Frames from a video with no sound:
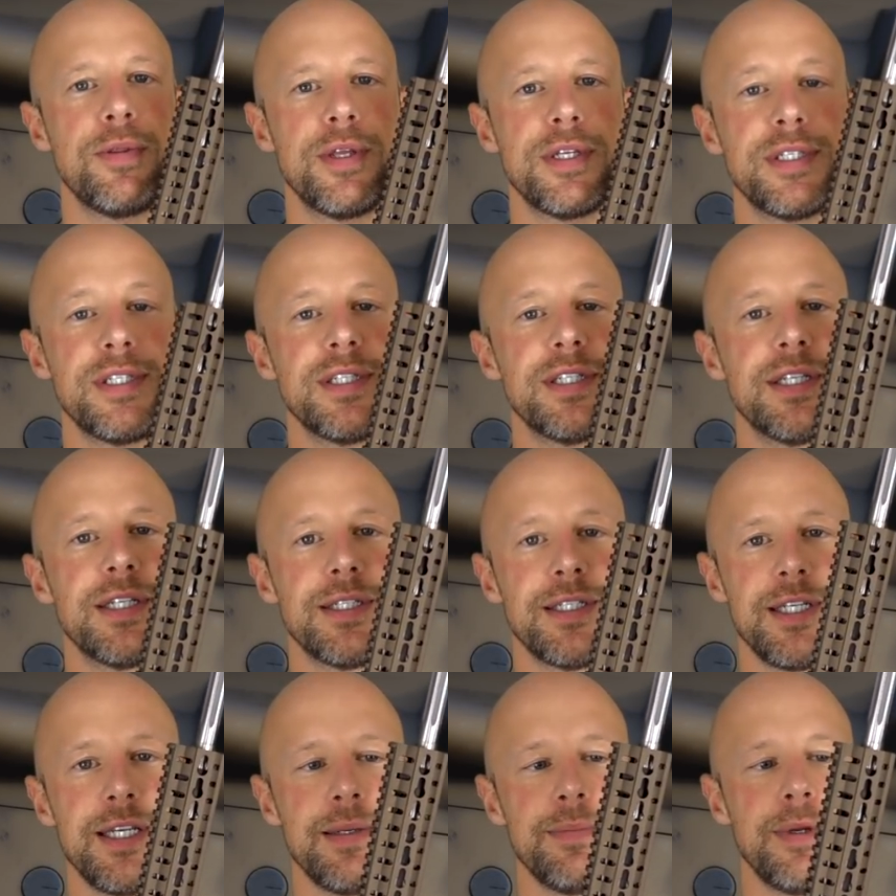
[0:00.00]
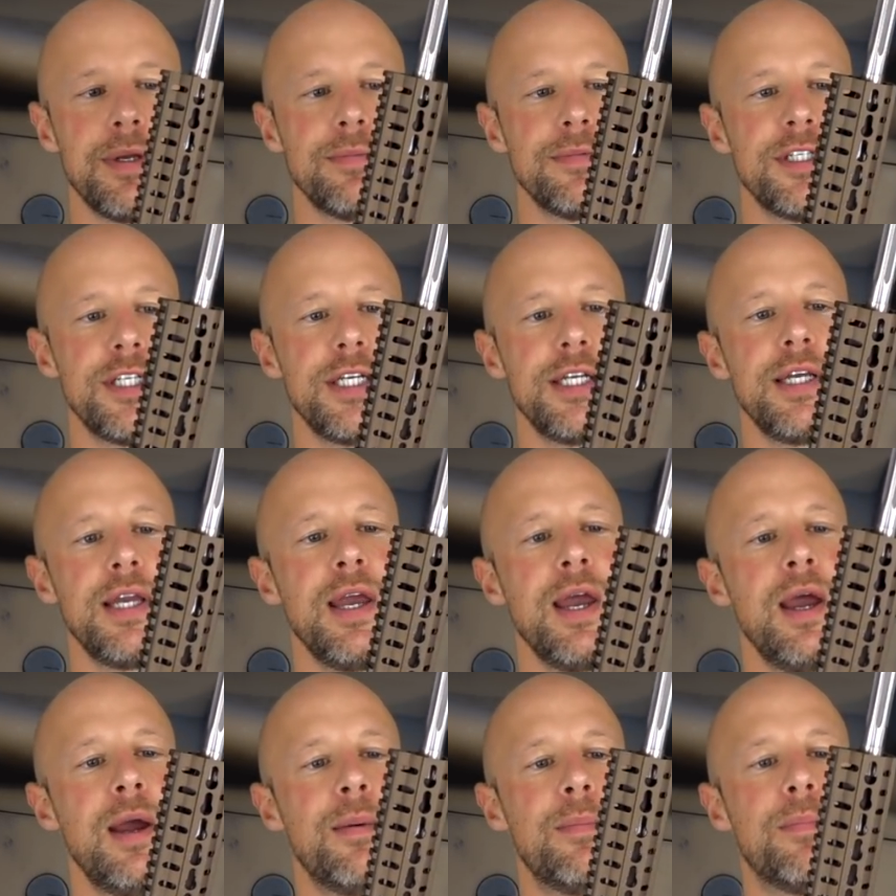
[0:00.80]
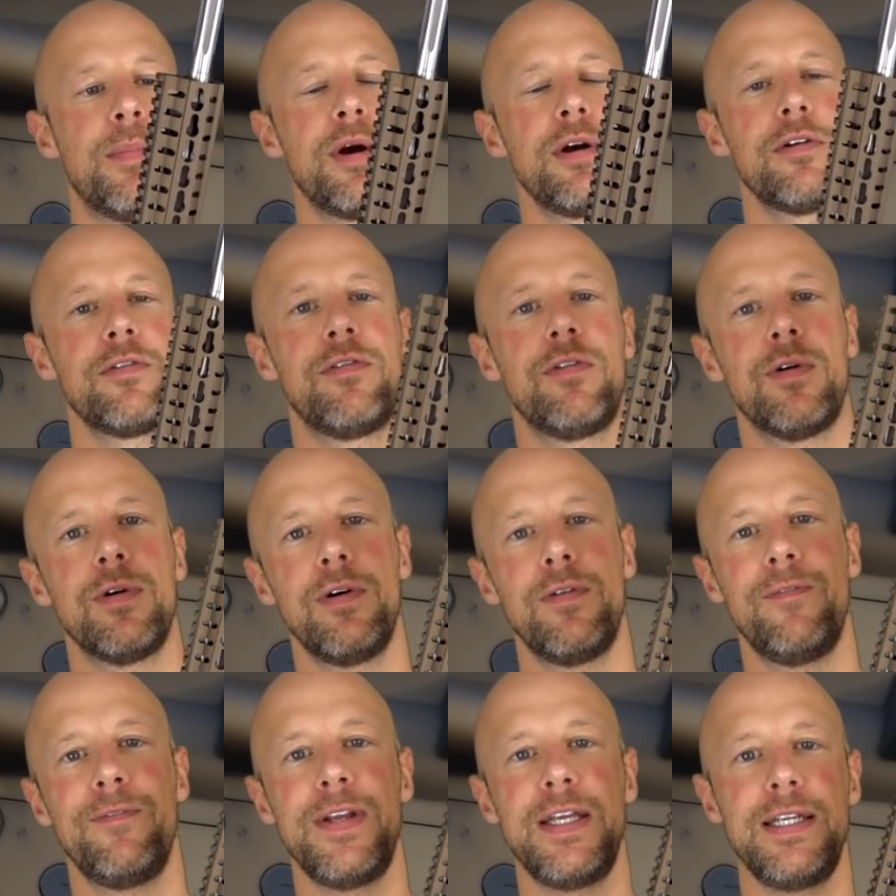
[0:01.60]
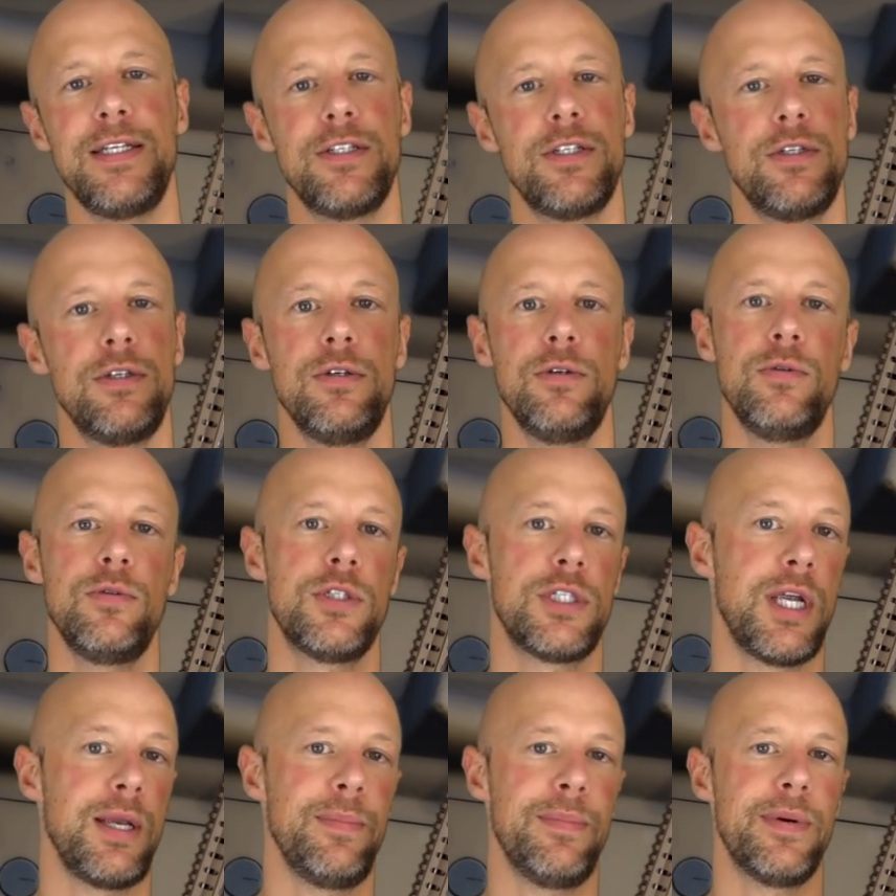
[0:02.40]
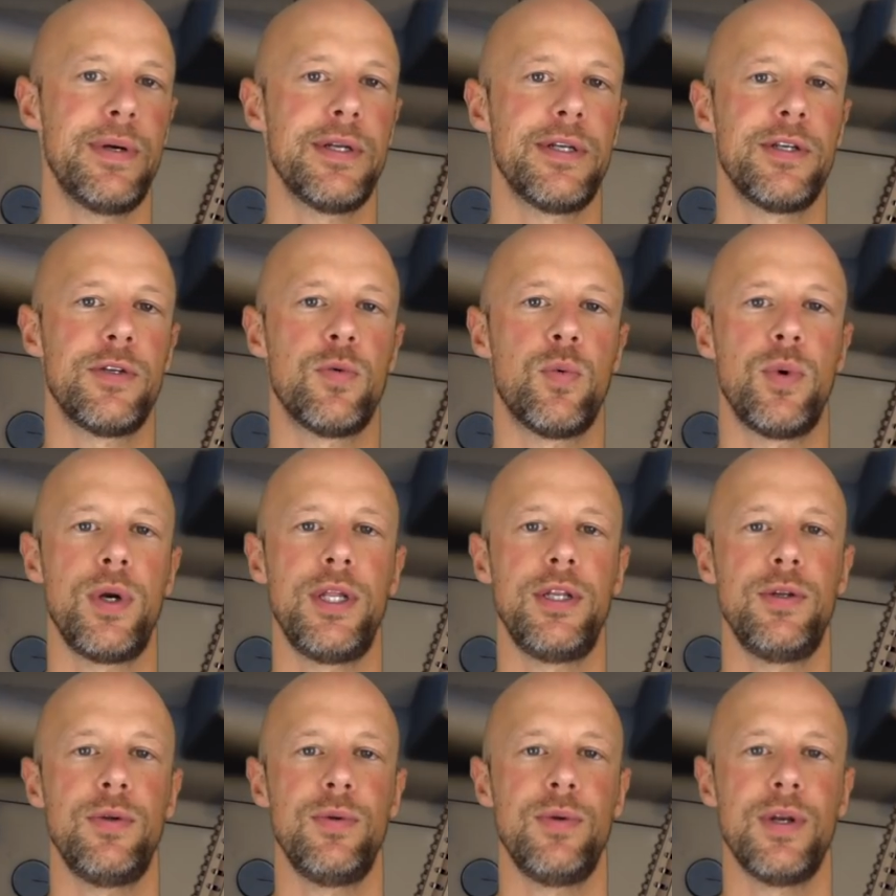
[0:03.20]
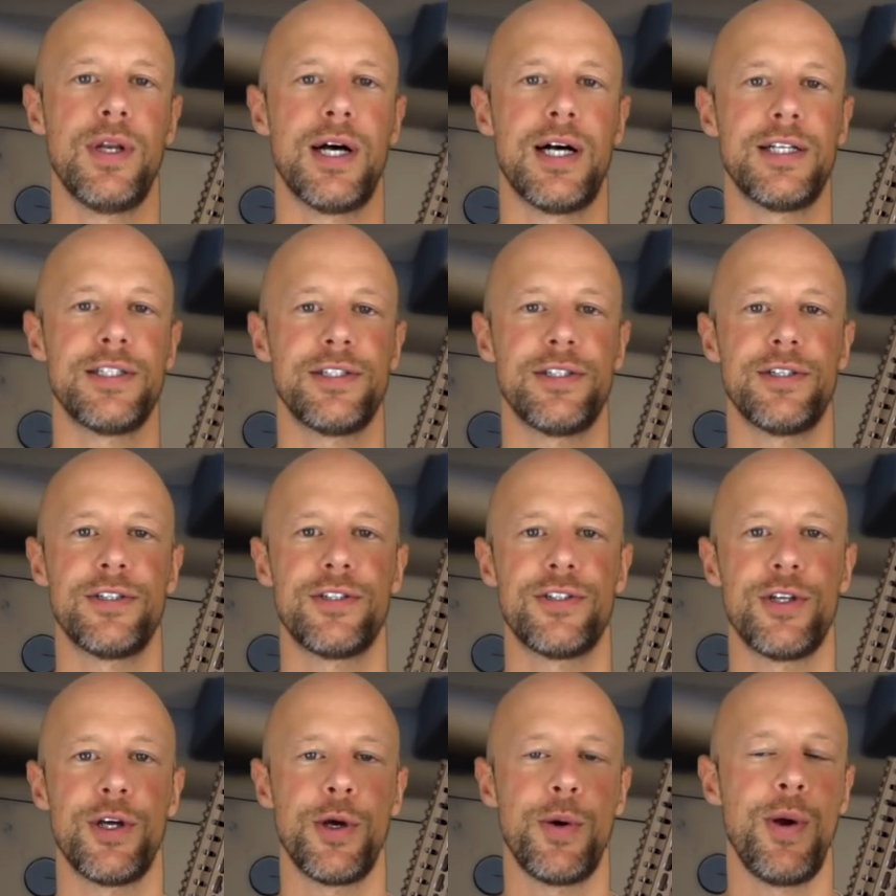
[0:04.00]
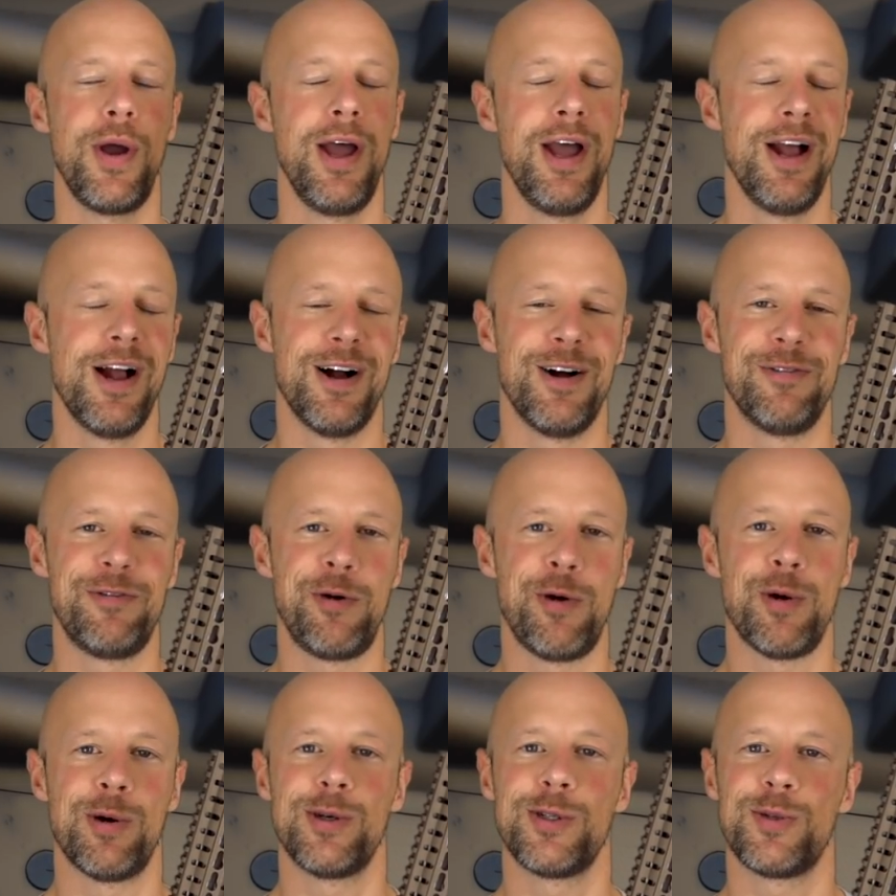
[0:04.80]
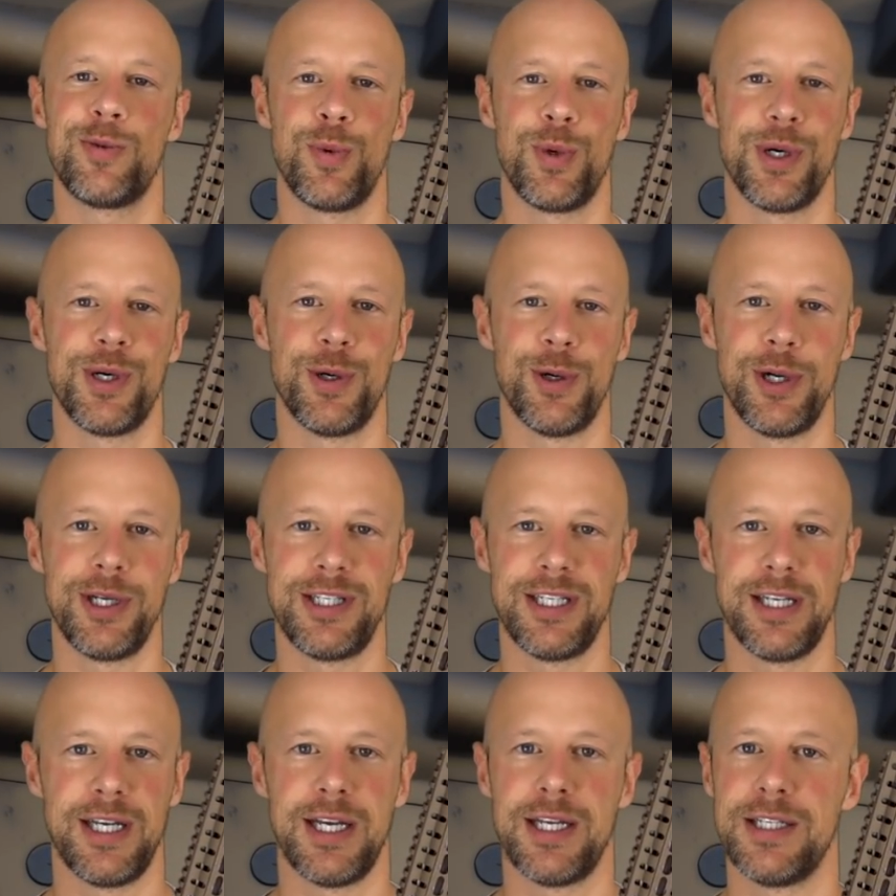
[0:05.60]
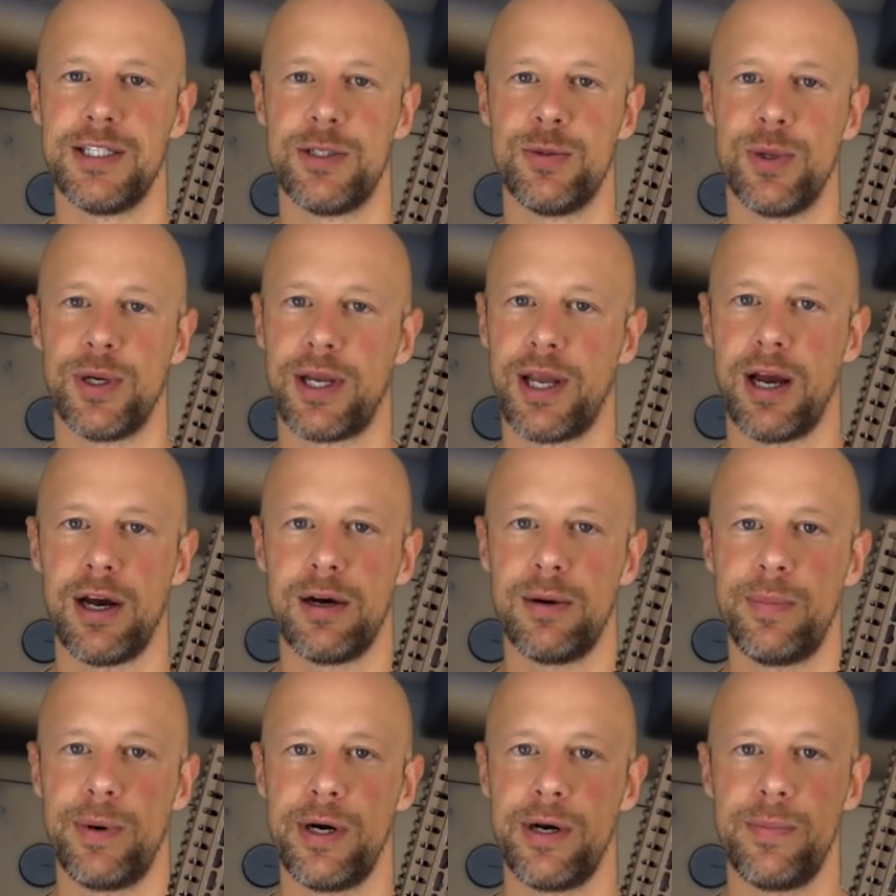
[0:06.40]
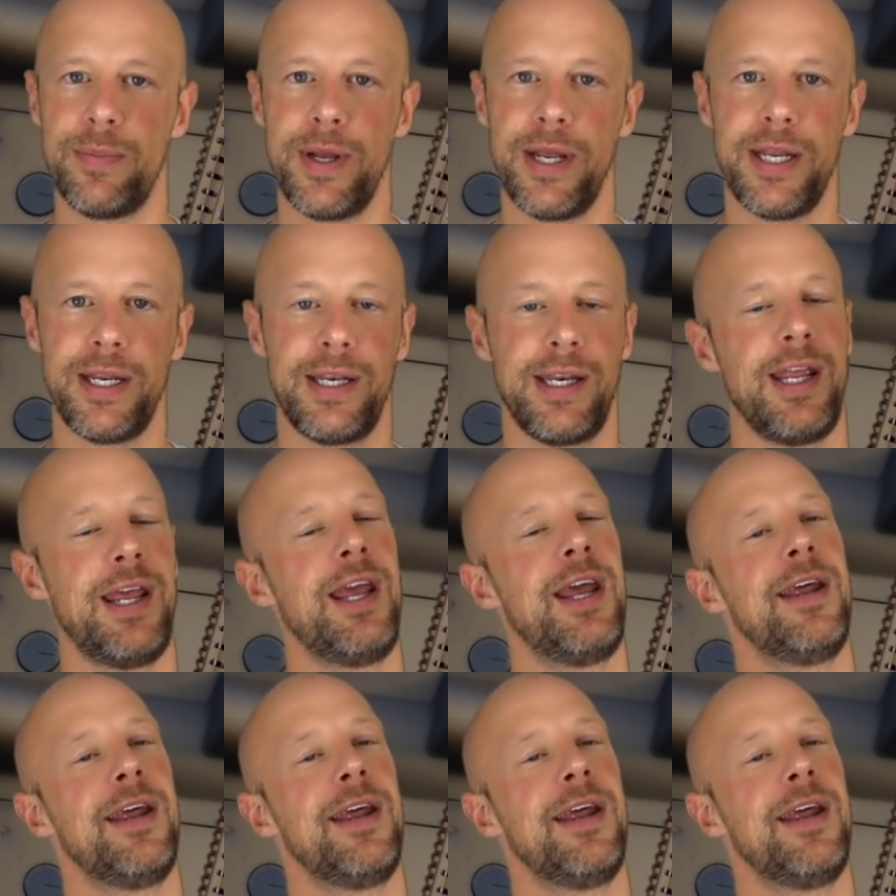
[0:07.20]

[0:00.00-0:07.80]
This is the CMMG Mark IV B2 chambered in 22 Nosler. So of course we're going to get into a caliber debate.